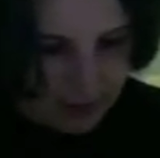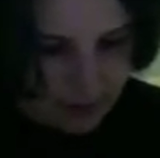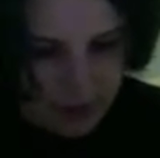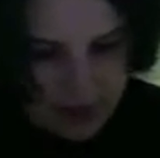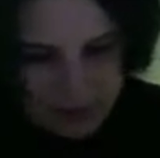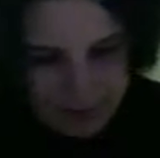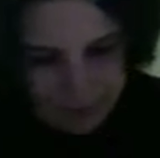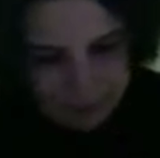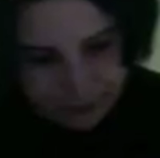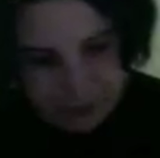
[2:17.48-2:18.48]
a good dread?
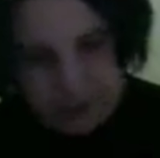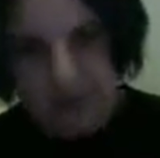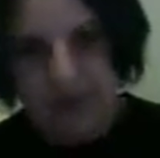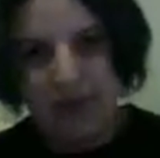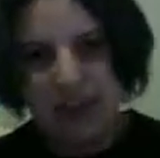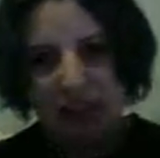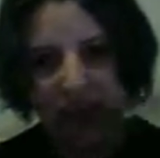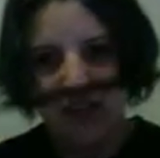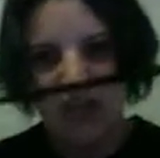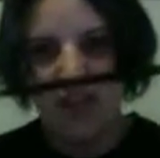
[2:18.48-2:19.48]

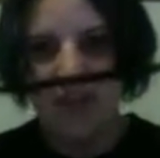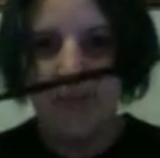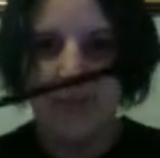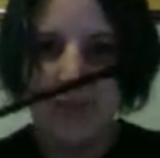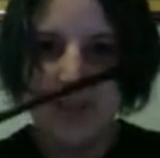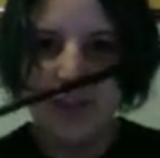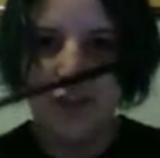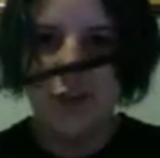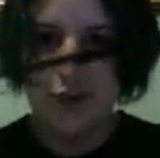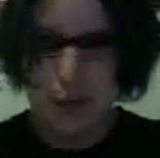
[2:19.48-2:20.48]
It's a
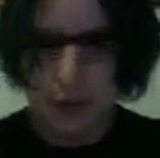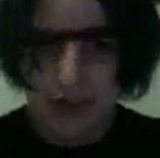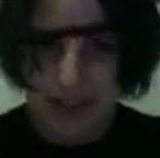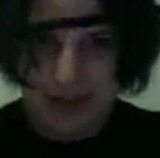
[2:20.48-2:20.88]
smooth,